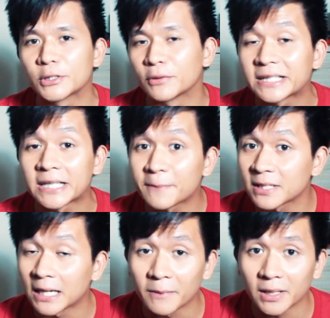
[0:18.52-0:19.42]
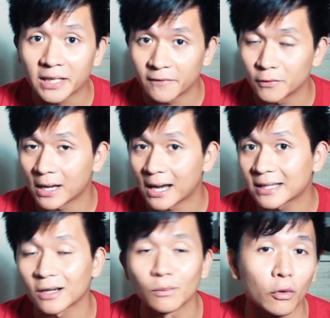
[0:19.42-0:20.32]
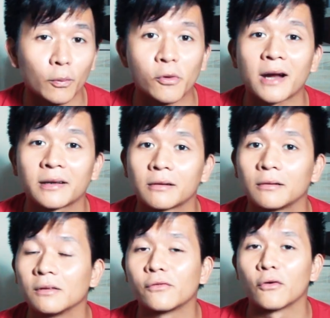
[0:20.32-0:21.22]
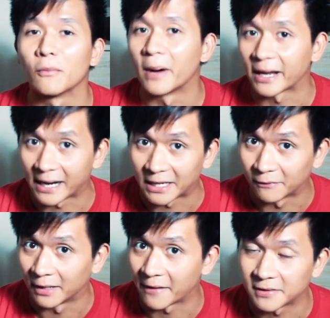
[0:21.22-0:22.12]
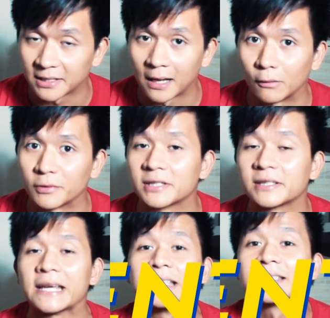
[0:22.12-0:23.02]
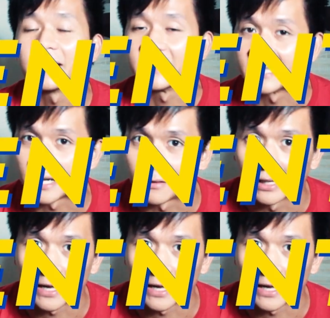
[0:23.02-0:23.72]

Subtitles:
So the tips that I'm going to give you guys are more practical for my kind of lifestyle, which is a sedentary